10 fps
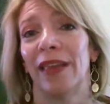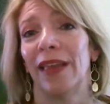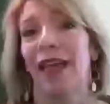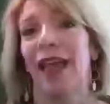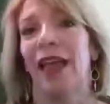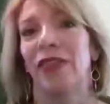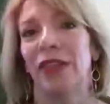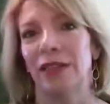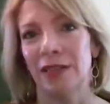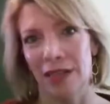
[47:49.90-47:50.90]
And
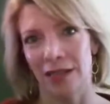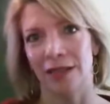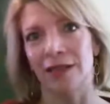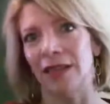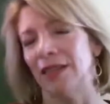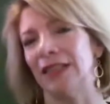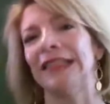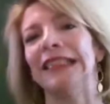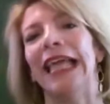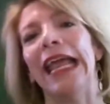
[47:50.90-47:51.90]
these
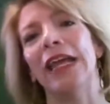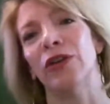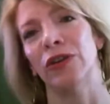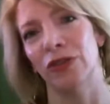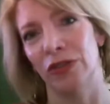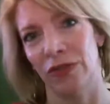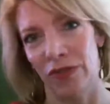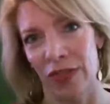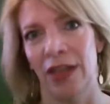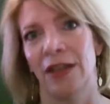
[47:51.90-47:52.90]
layers of
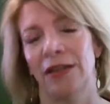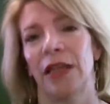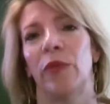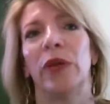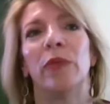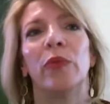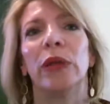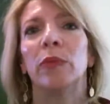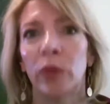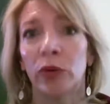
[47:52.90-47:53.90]
things that we
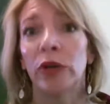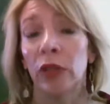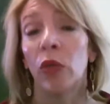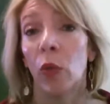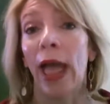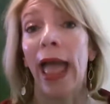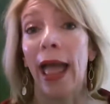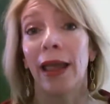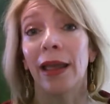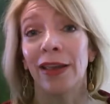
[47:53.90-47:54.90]
put in the
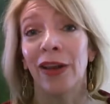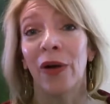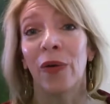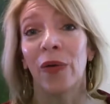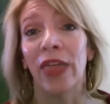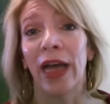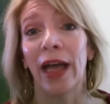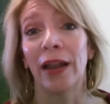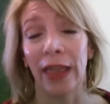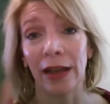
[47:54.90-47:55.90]
way,
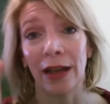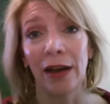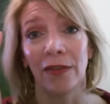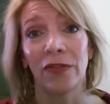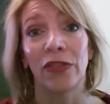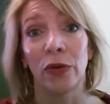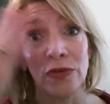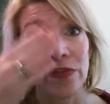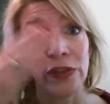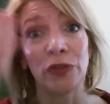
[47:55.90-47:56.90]
that kind of those
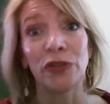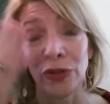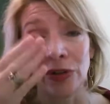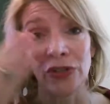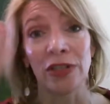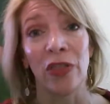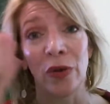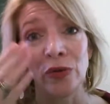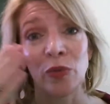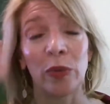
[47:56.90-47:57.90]
filters and
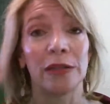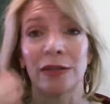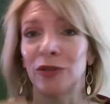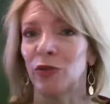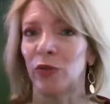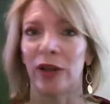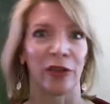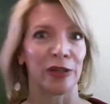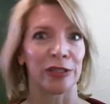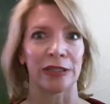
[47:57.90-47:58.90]
those pieces, whether
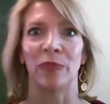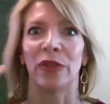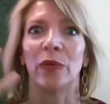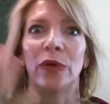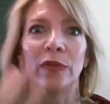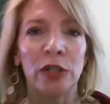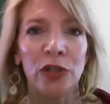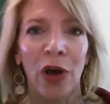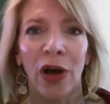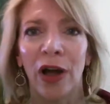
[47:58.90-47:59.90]
it's something we've been taught or